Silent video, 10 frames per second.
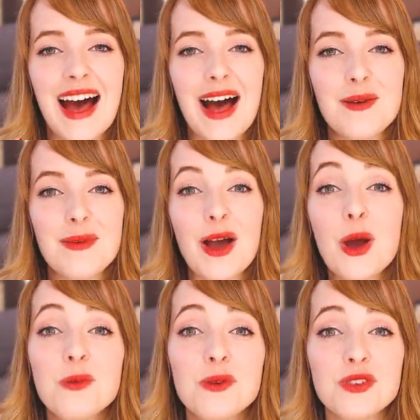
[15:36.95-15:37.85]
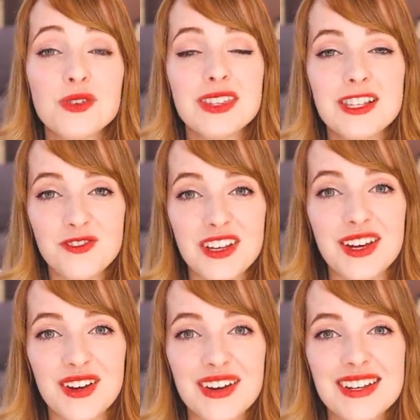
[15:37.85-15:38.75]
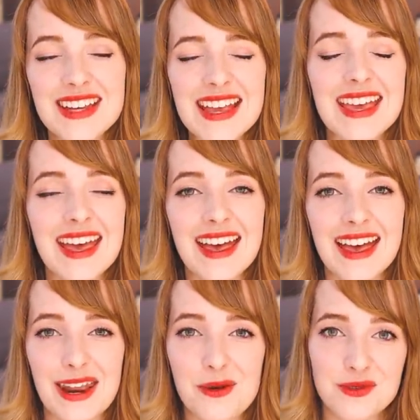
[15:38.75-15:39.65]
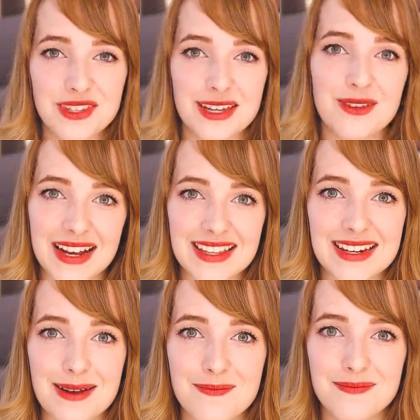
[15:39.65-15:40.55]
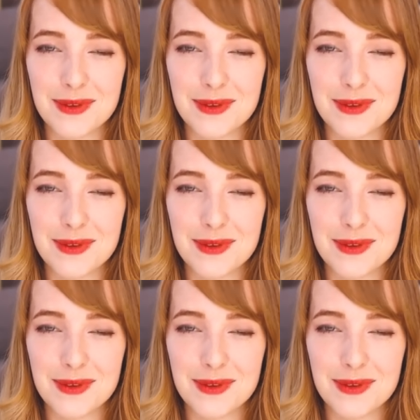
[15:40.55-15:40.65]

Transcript: I hope you enjoyed this video. Take care, and I will see you next time.